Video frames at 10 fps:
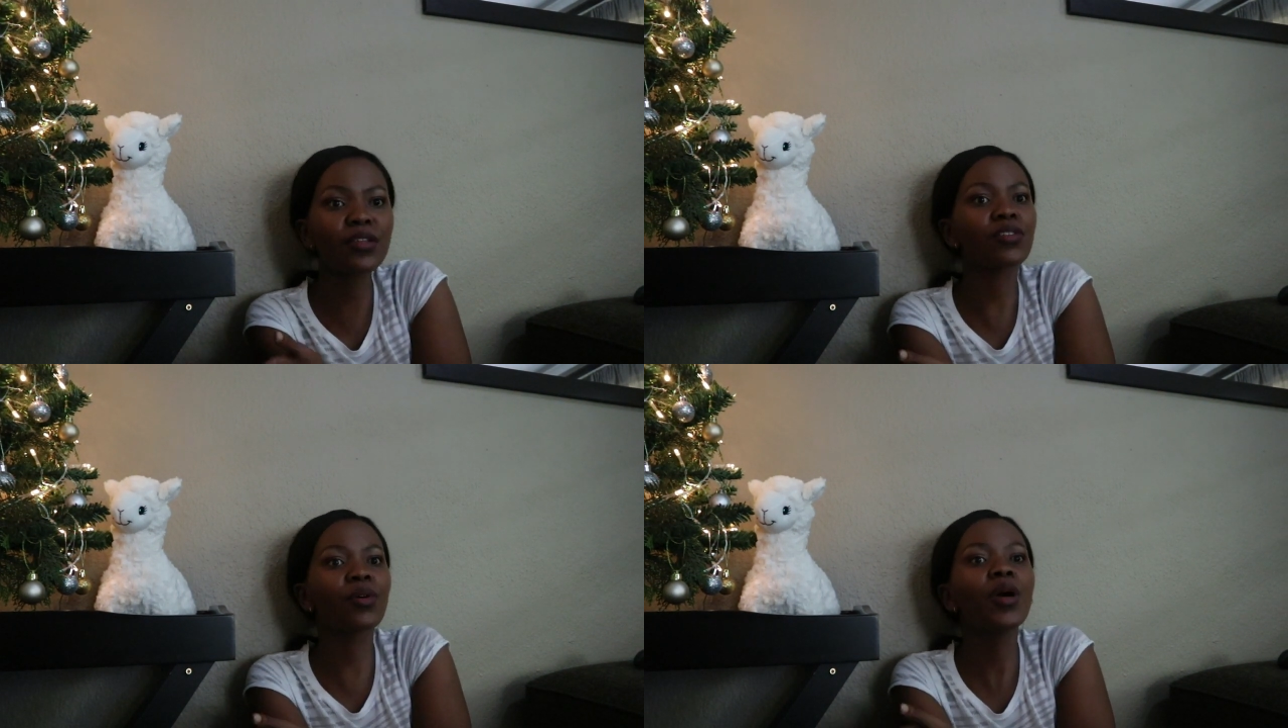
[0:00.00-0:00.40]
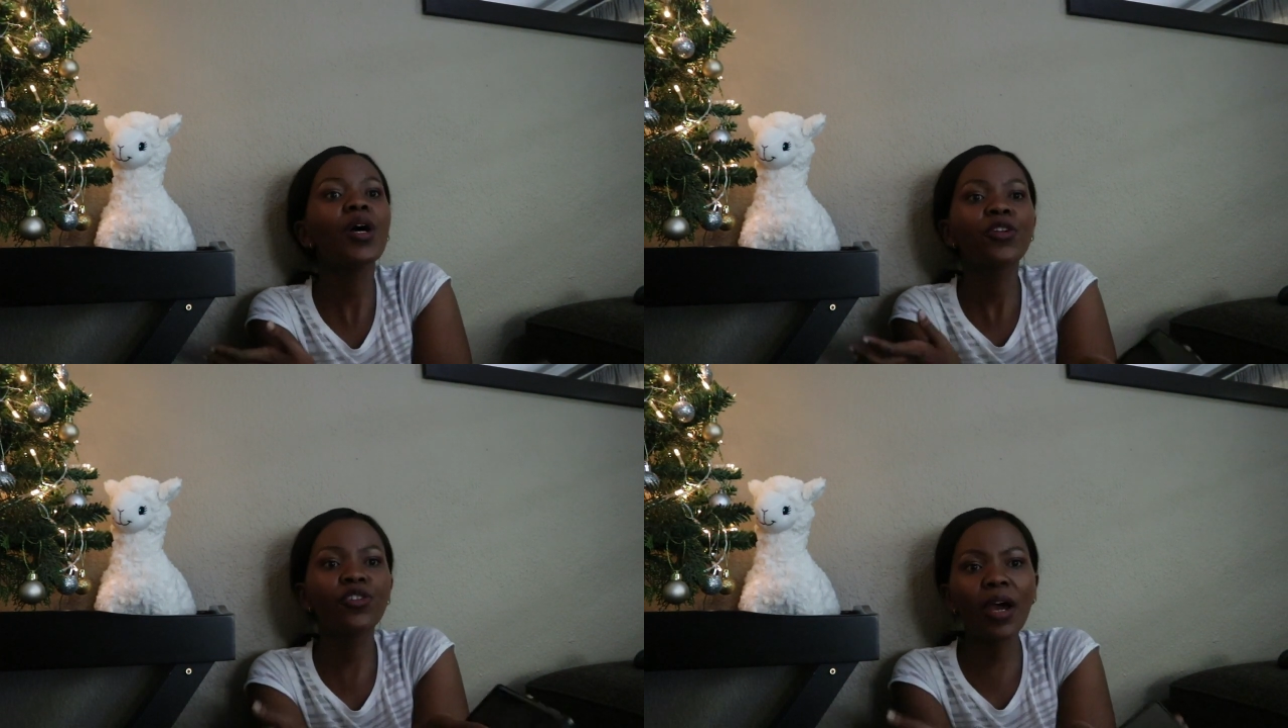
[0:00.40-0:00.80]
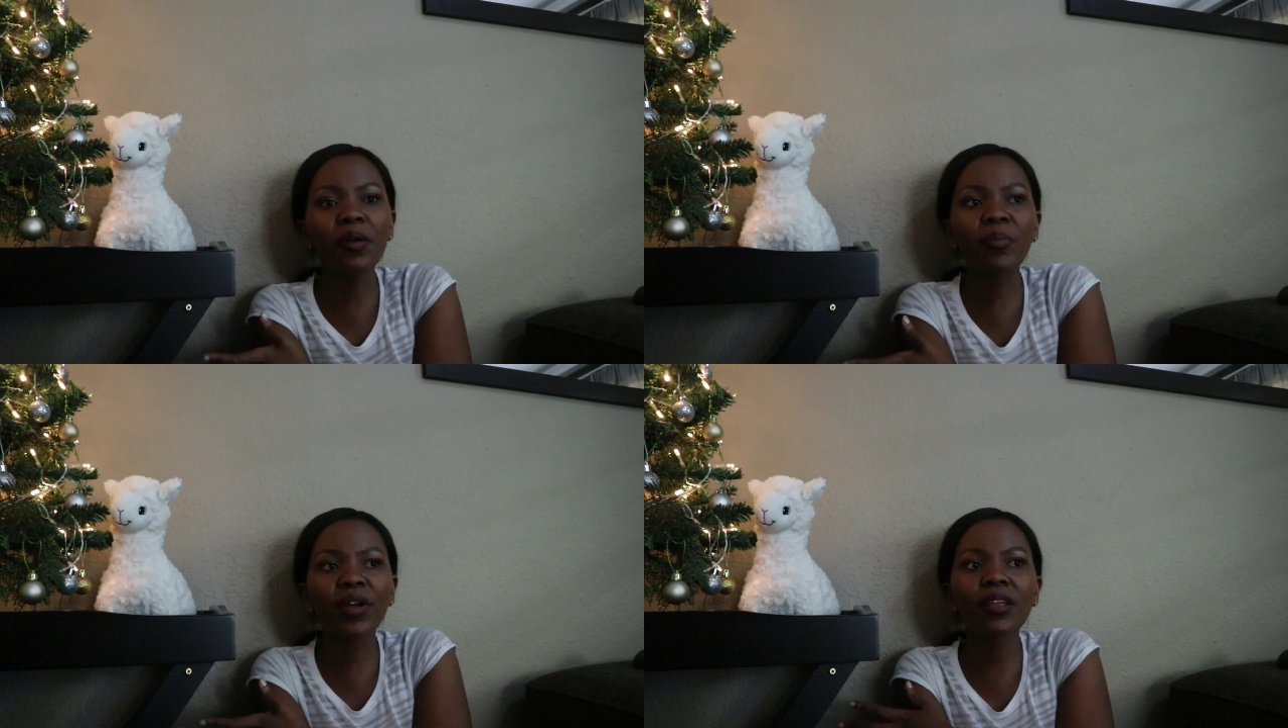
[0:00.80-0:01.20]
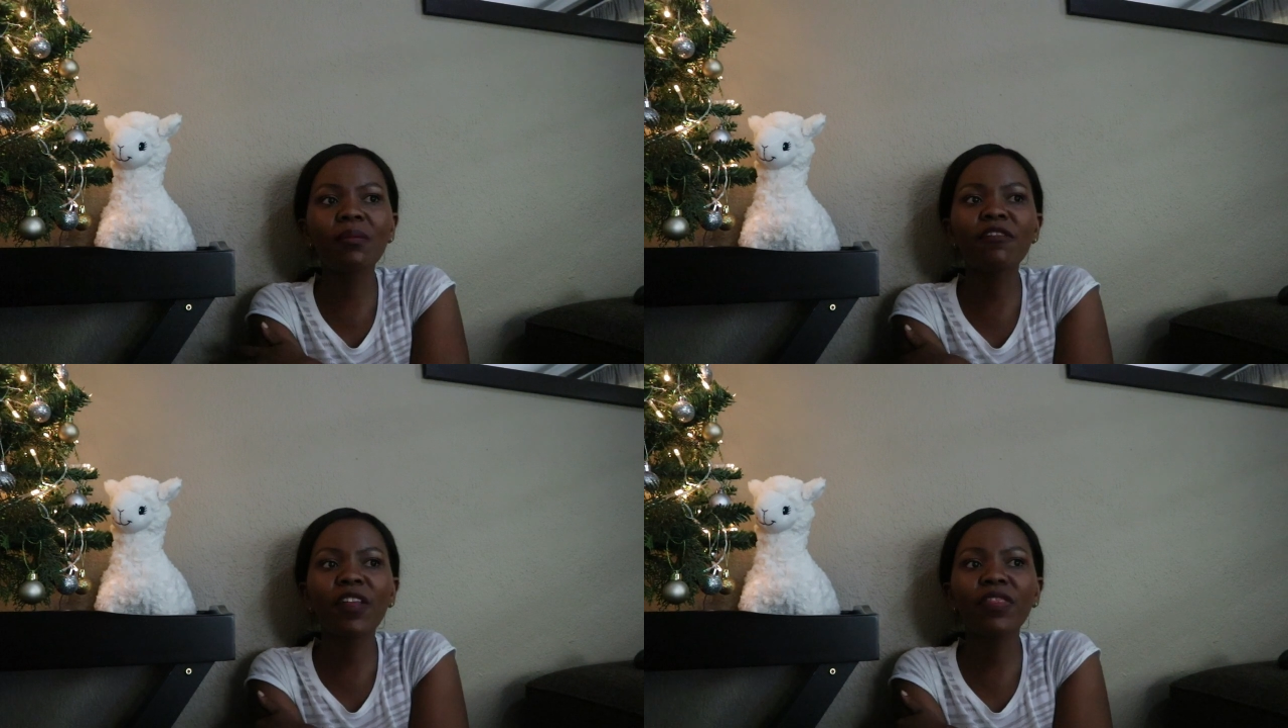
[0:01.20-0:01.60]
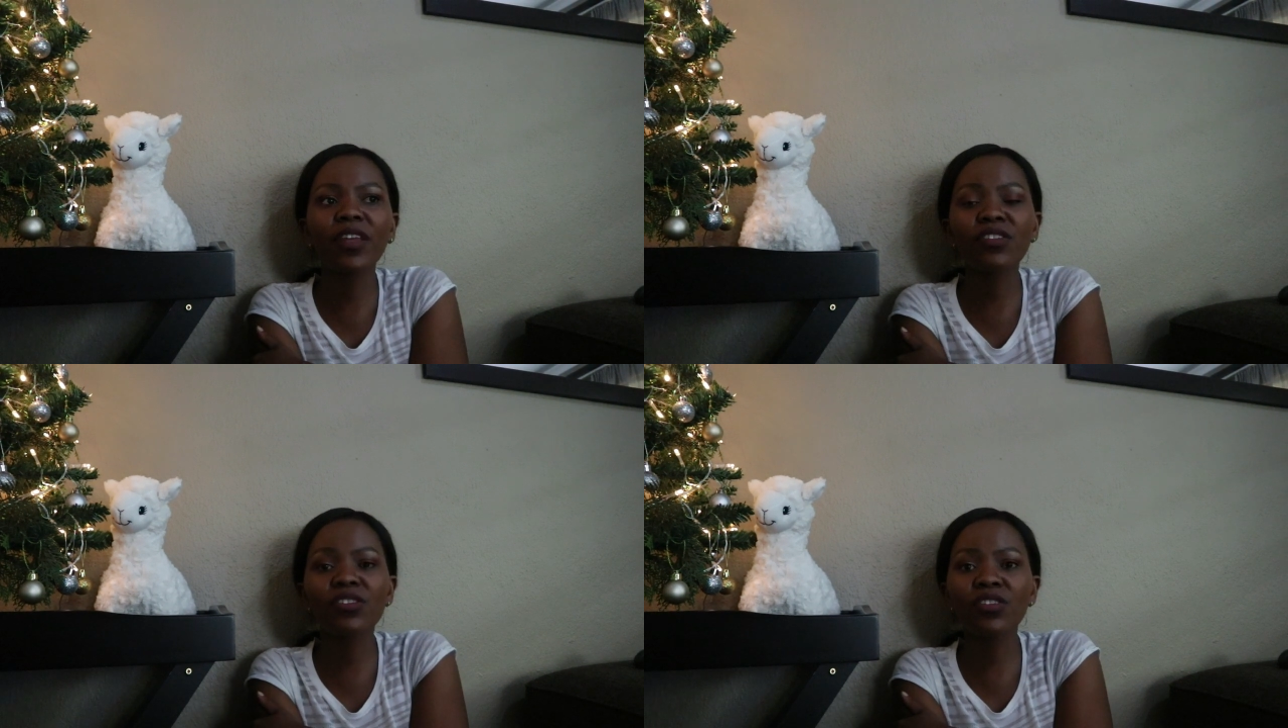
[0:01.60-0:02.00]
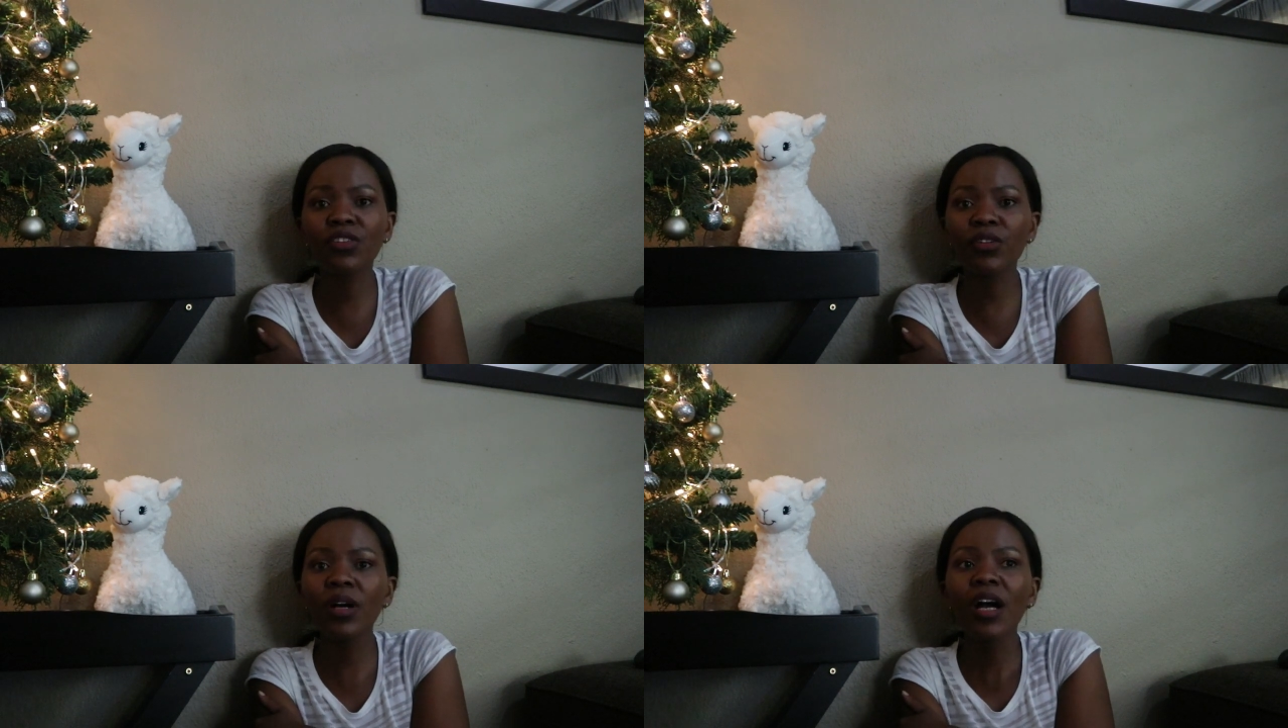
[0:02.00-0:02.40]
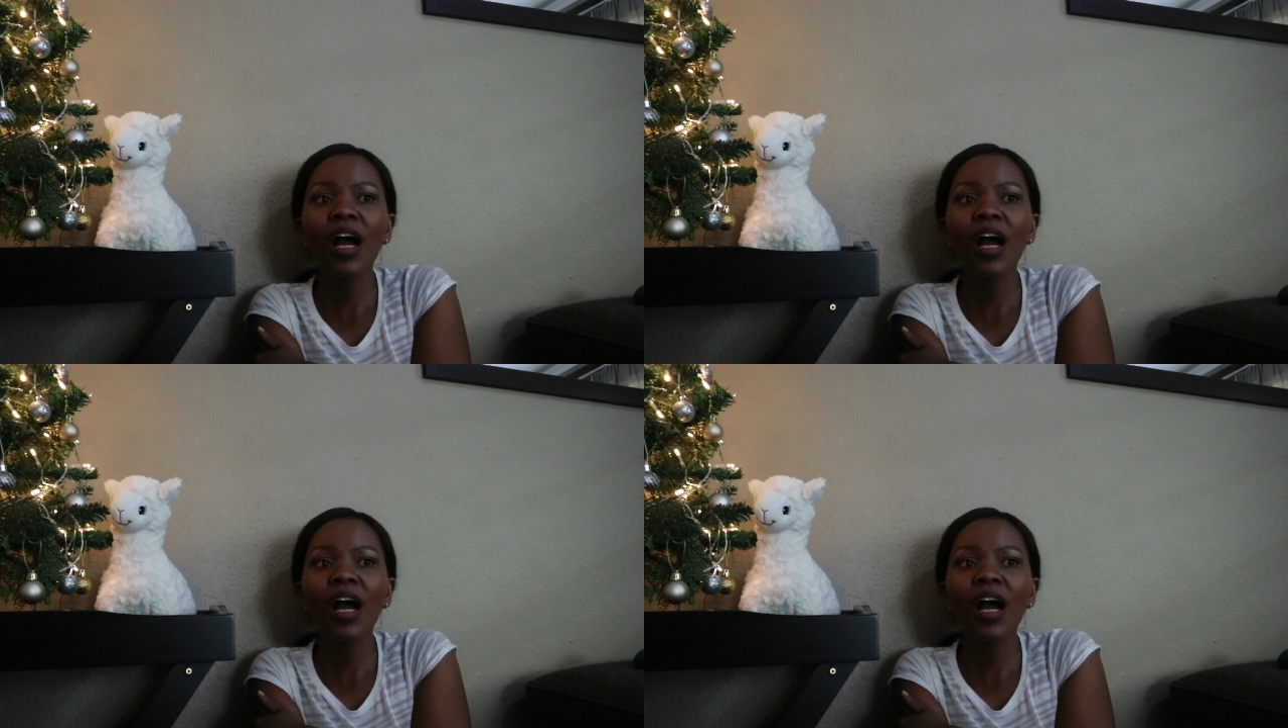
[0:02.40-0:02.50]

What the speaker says: so try to bring them fun things to do.